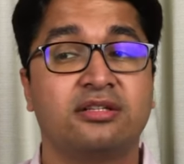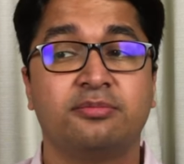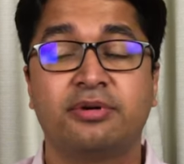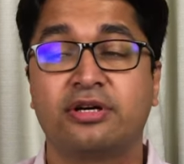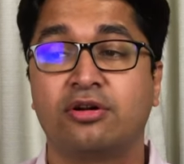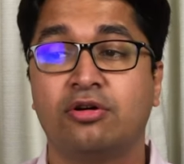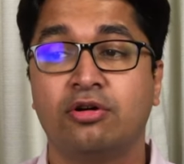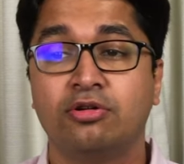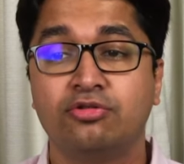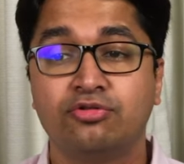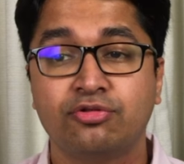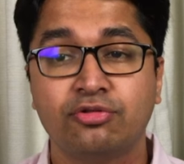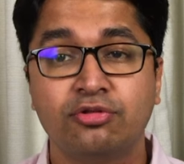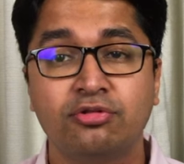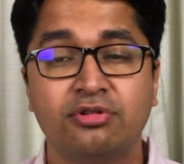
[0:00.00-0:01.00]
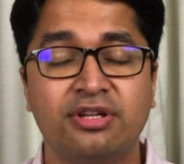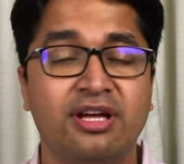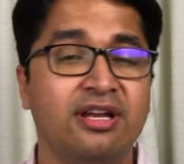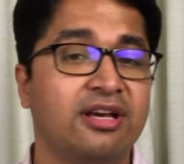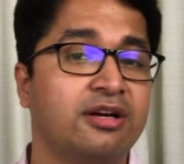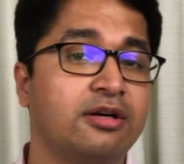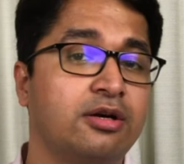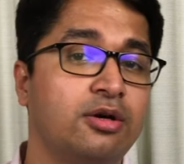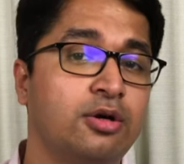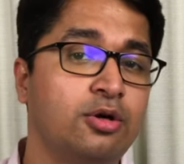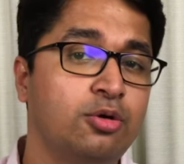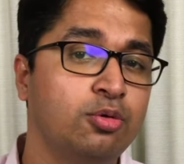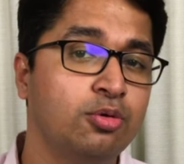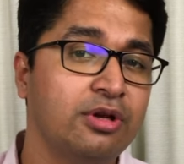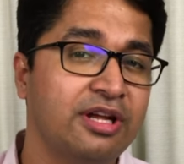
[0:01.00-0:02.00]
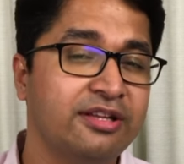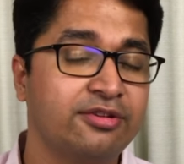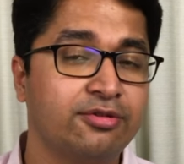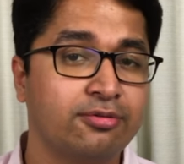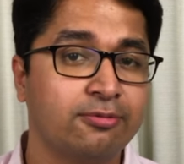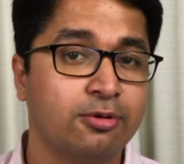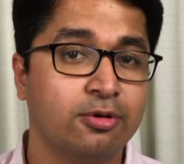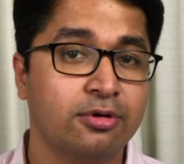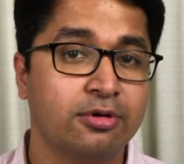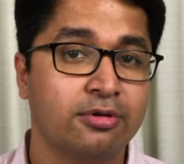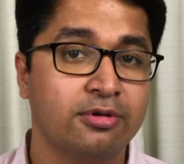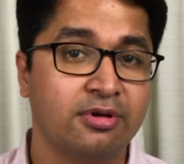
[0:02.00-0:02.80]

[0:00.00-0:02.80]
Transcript: but also they are like a two-edged sword.